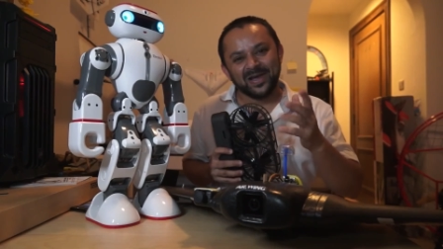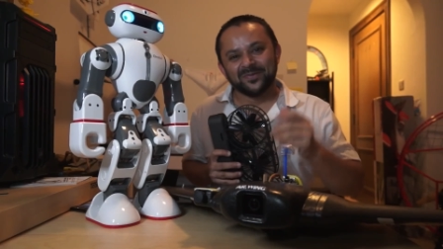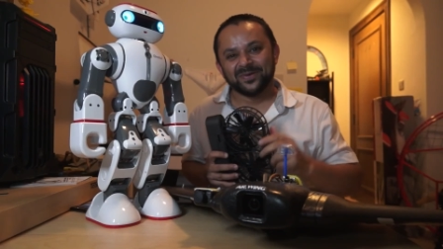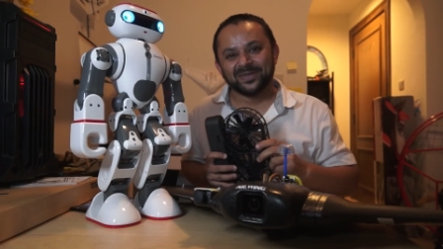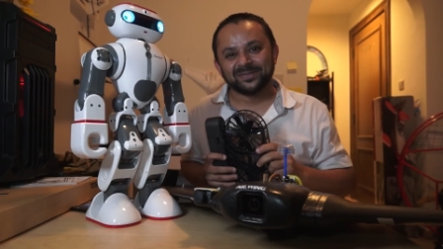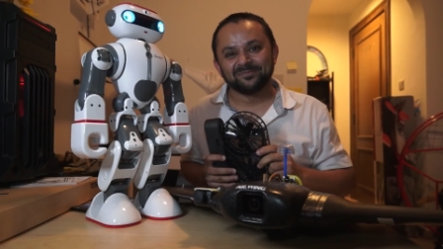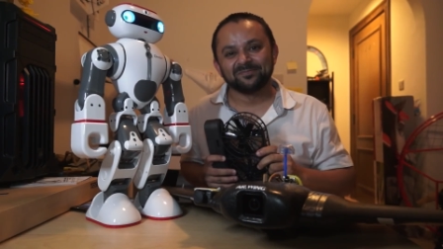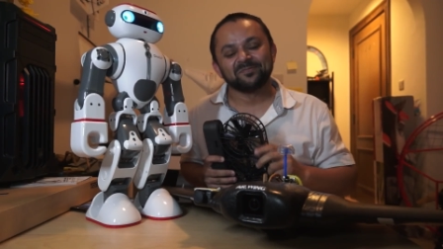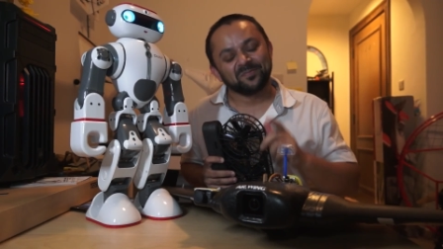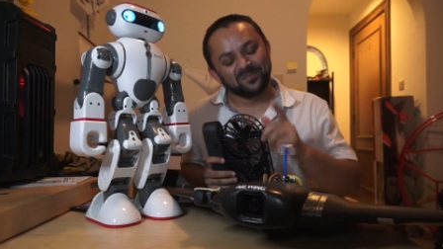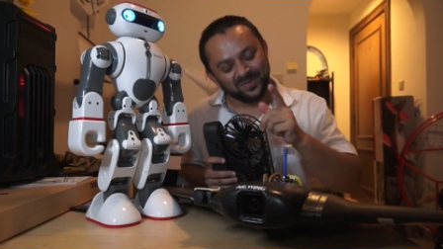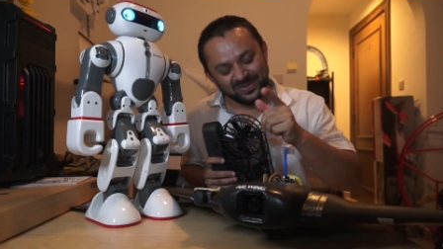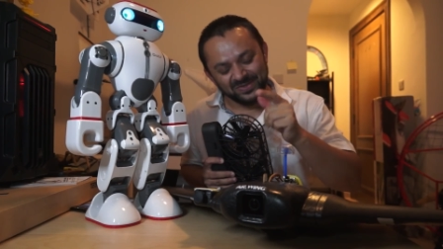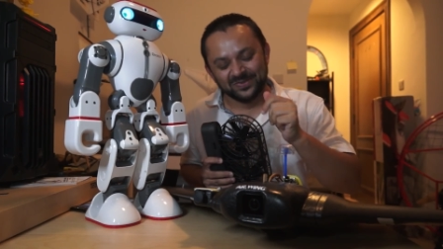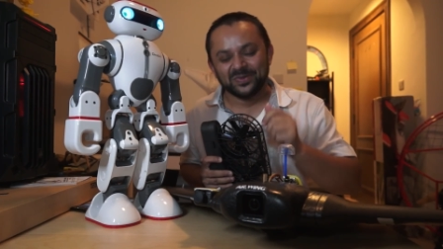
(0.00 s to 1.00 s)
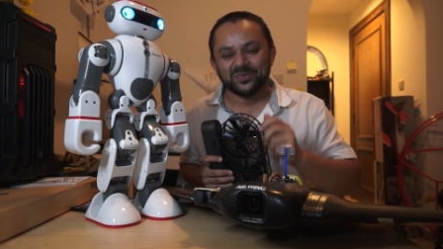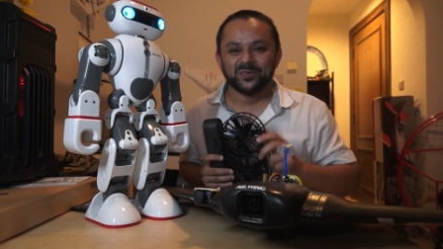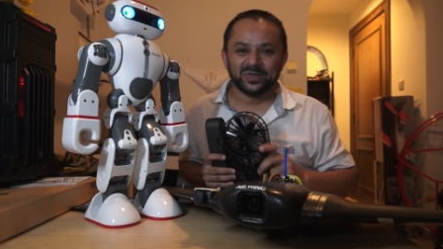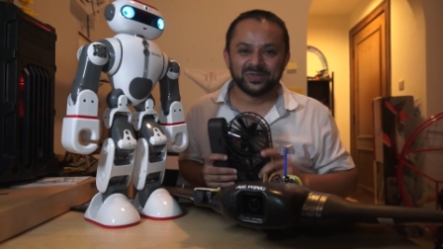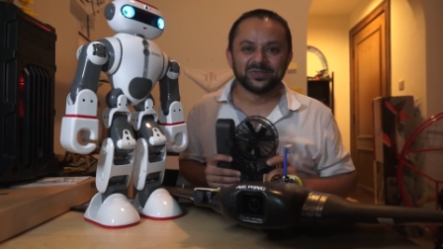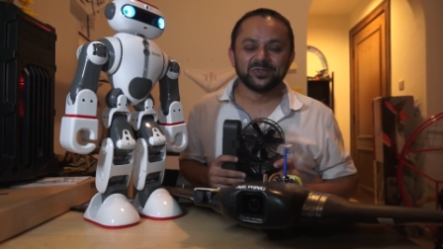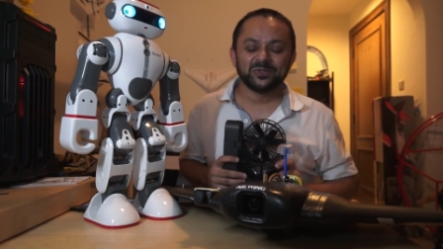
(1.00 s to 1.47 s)
Come on, you know
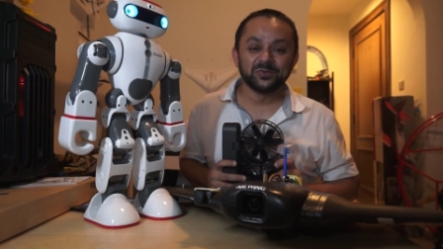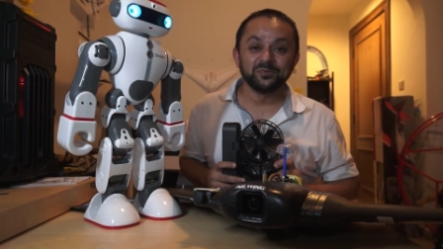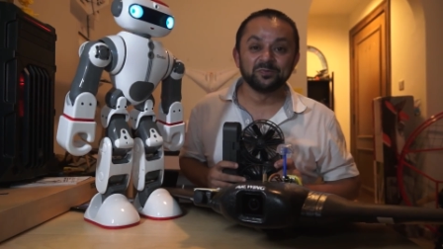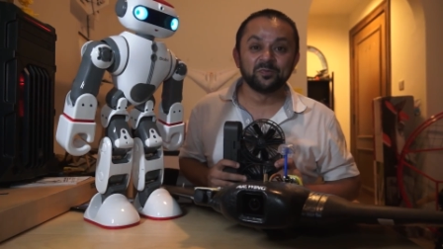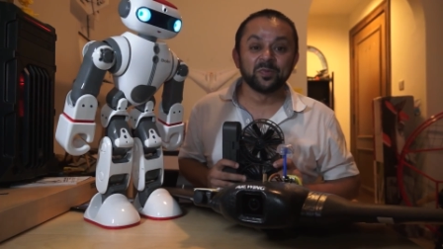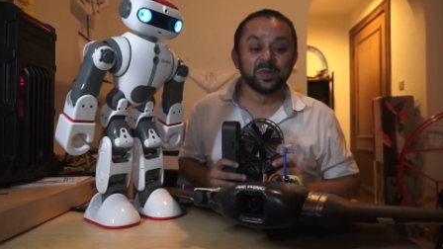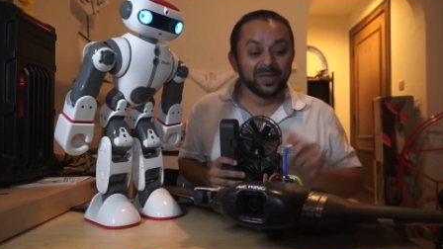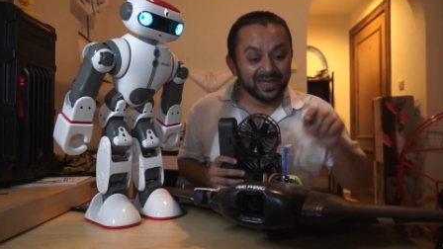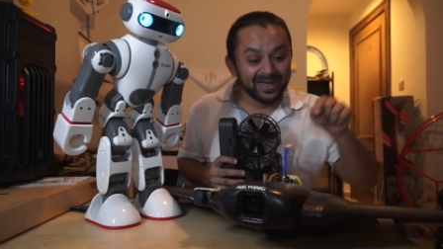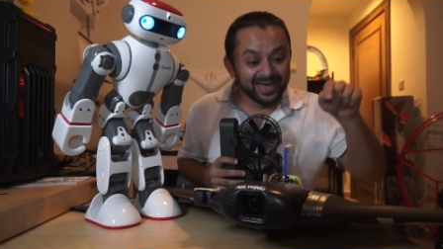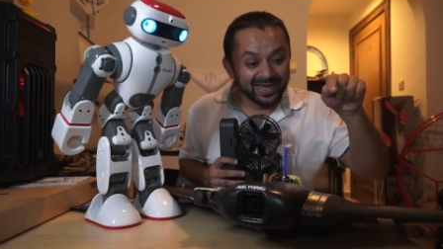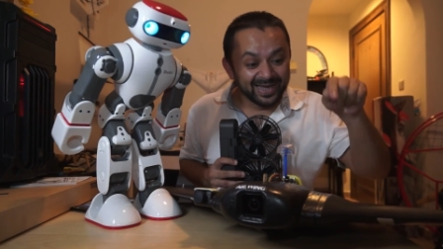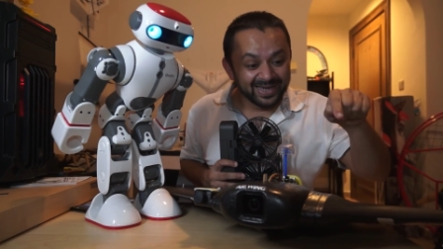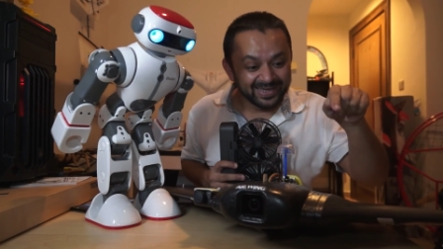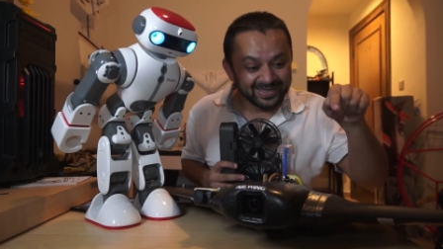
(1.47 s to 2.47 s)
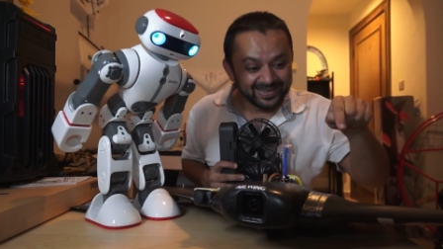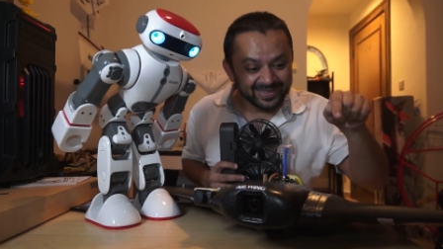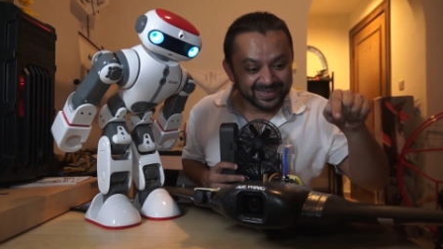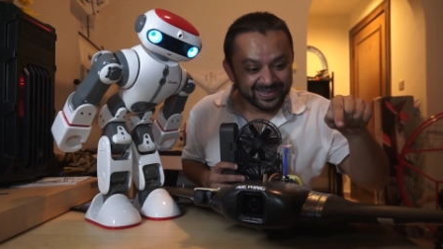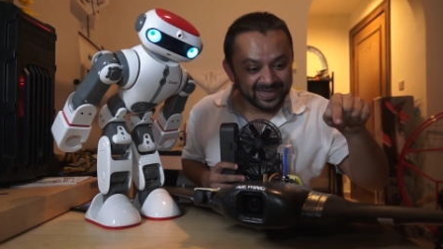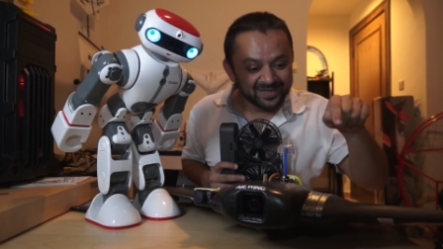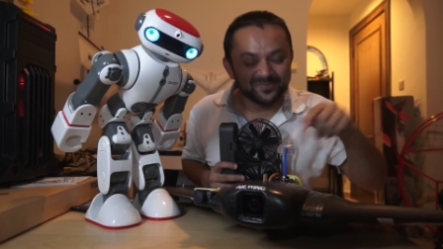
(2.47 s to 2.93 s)
what to do. Hit
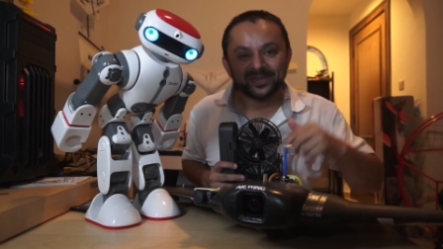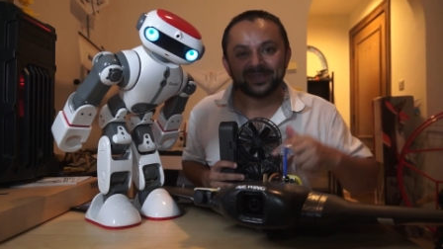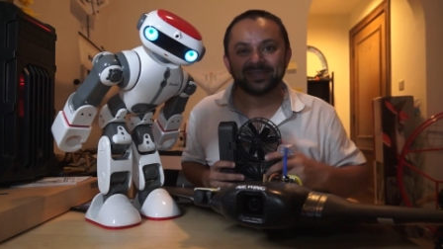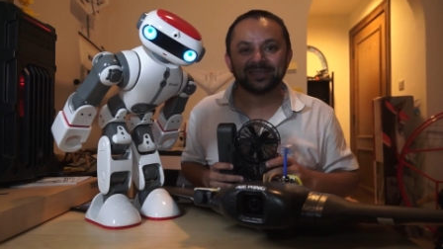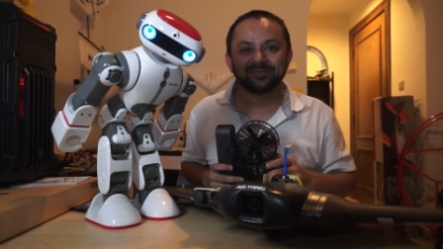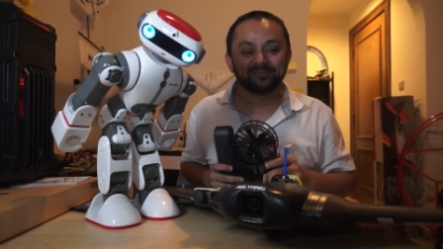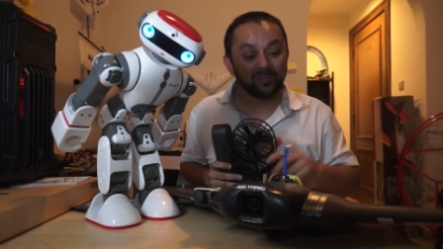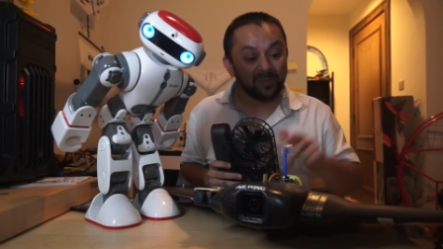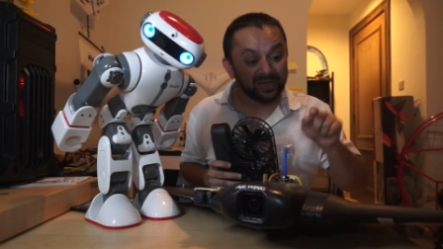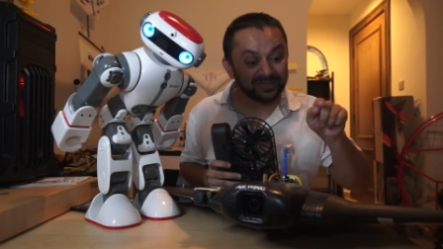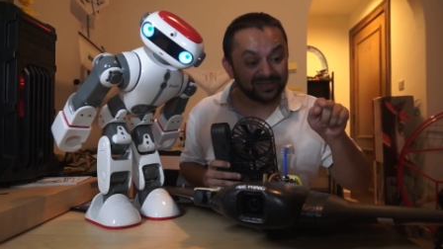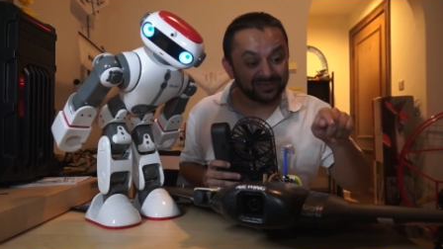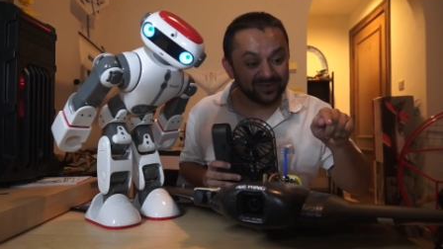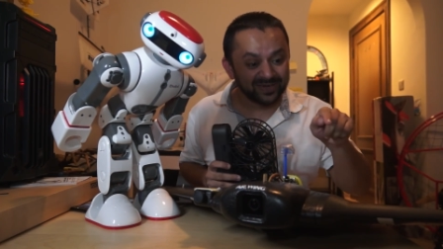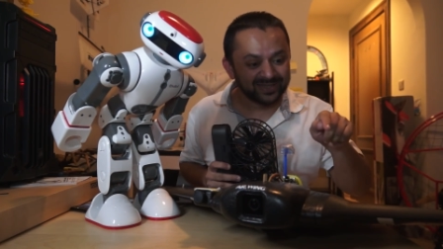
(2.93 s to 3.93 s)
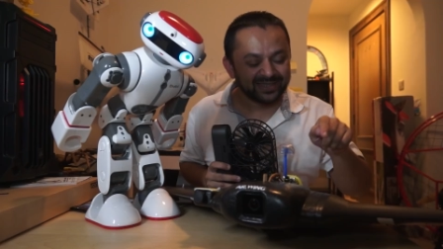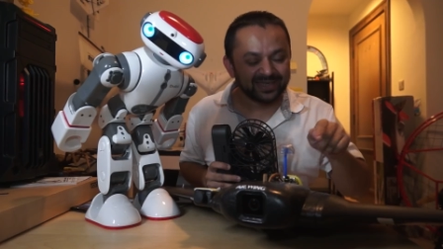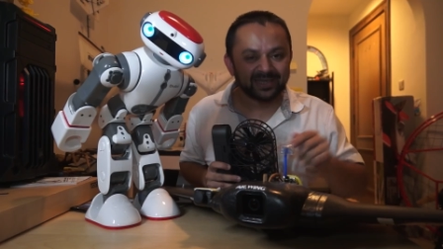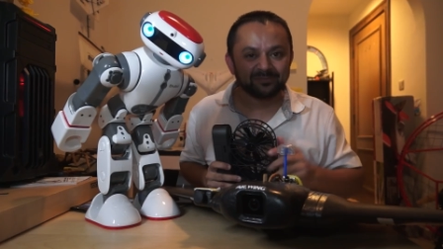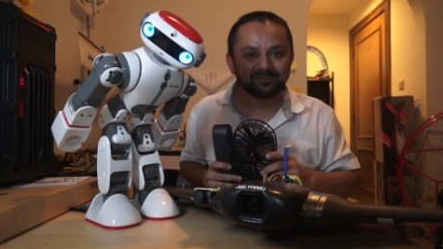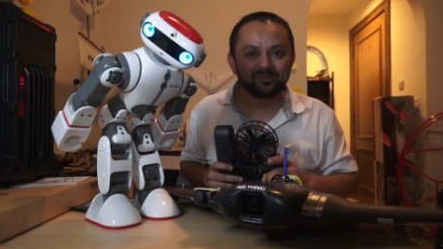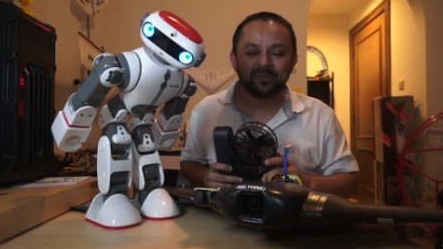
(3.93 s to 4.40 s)
that like button. It's right
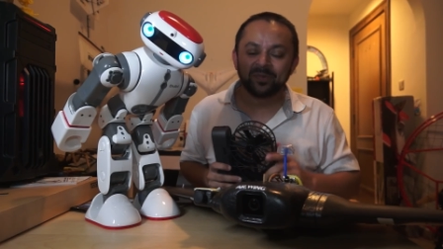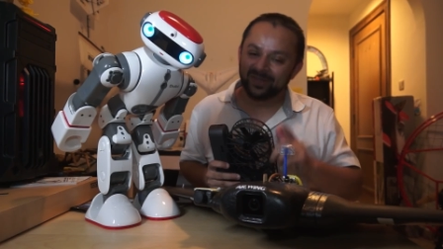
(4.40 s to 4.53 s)
there.